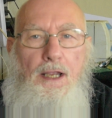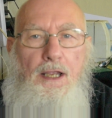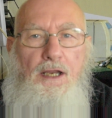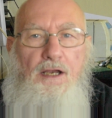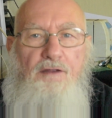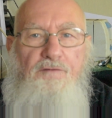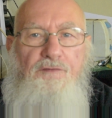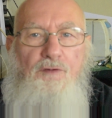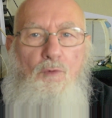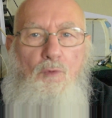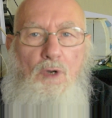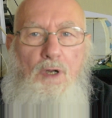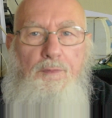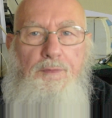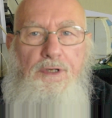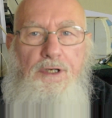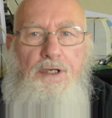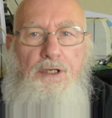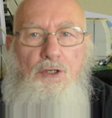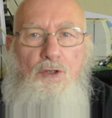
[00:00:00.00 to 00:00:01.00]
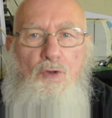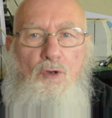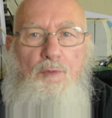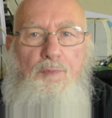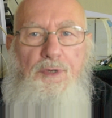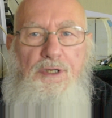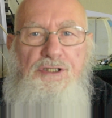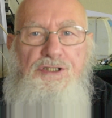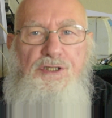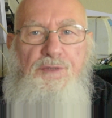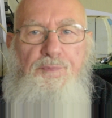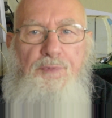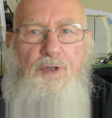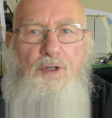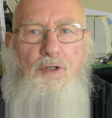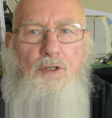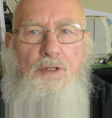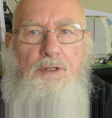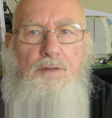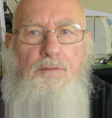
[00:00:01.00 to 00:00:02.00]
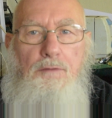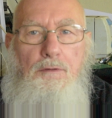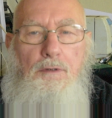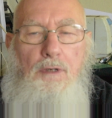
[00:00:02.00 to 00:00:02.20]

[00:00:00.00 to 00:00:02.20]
And if you want me to do a budget build,